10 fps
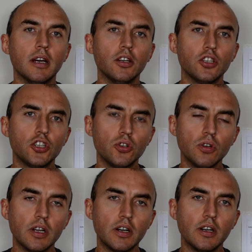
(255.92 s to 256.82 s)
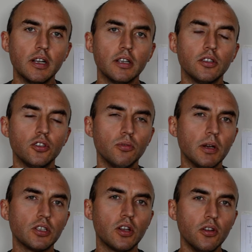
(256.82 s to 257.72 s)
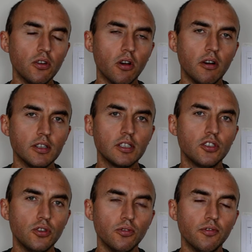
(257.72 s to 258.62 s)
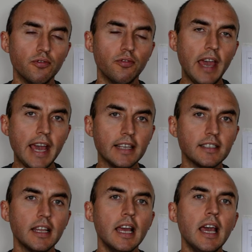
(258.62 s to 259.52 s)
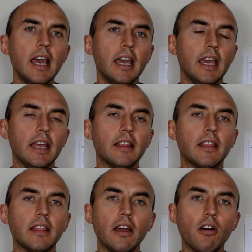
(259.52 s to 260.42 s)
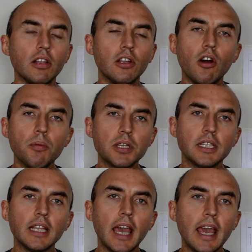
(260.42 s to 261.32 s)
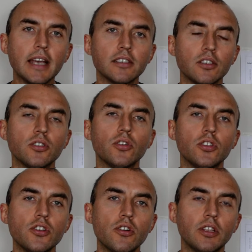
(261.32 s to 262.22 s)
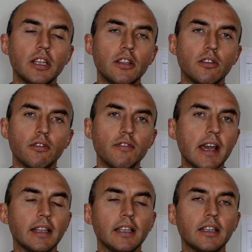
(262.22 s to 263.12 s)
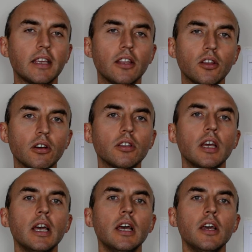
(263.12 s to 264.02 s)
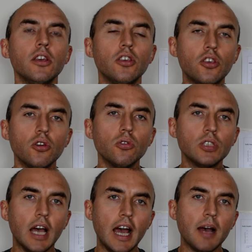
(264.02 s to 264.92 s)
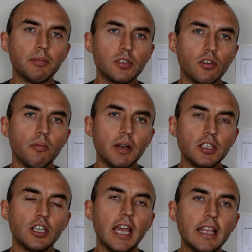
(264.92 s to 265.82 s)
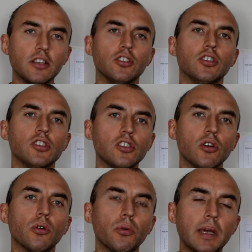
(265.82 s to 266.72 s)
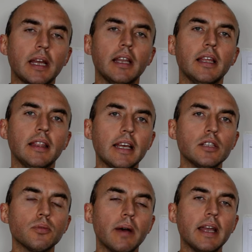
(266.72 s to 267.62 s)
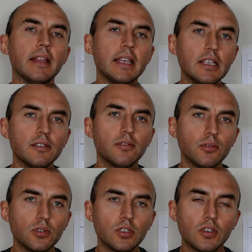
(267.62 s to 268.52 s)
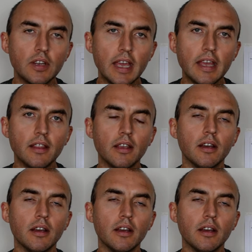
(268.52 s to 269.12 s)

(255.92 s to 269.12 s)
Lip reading: sugar, too much glucose too fast, the only option it has is to turn it into fat. It cannot use up so much energy so quickly, and that's why these foods create